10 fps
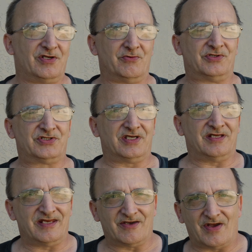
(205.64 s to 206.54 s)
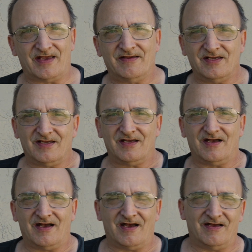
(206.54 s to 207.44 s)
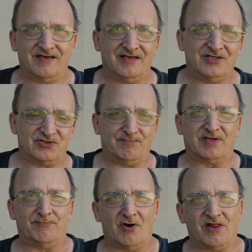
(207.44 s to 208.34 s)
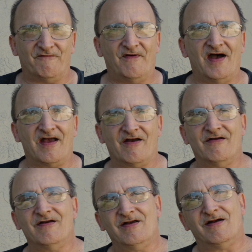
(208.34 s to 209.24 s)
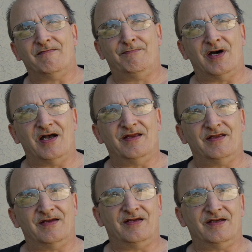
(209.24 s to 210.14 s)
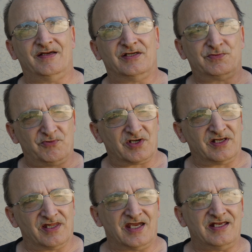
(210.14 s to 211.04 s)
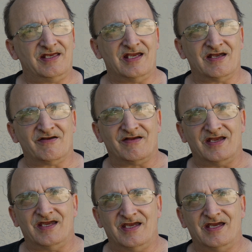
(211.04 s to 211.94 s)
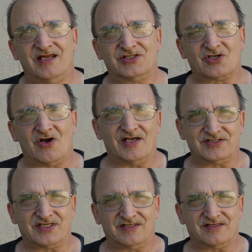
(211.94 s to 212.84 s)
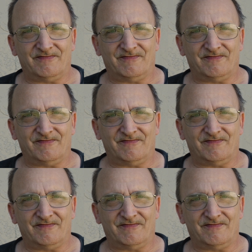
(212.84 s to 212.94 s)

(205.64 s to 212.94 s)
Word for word: you would see it anyway. It is a big ball of fire, but it's bringing light here and it's constant.